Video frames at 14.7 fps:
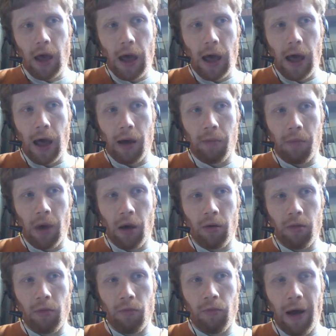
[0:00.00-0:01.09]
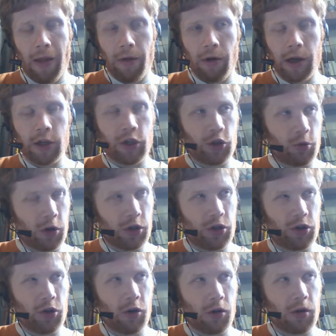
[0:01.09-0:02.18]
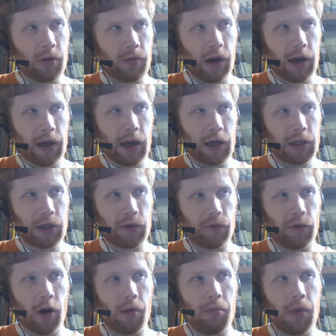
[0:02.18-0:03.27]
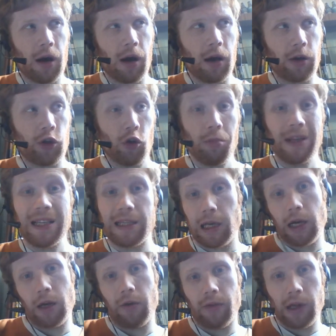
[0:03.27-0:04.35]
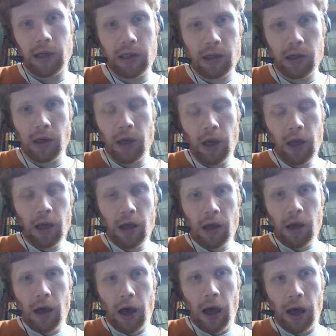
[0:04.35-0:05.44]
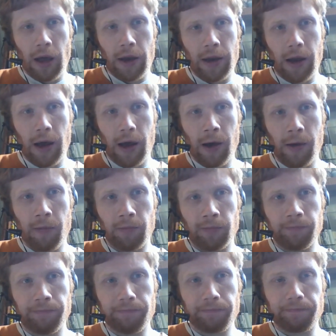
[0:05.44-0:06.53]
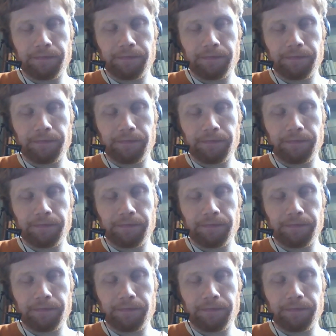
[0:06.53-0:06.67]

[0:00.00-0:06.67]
Um, rather, I just want to talk, I guess, from a human side of this and um,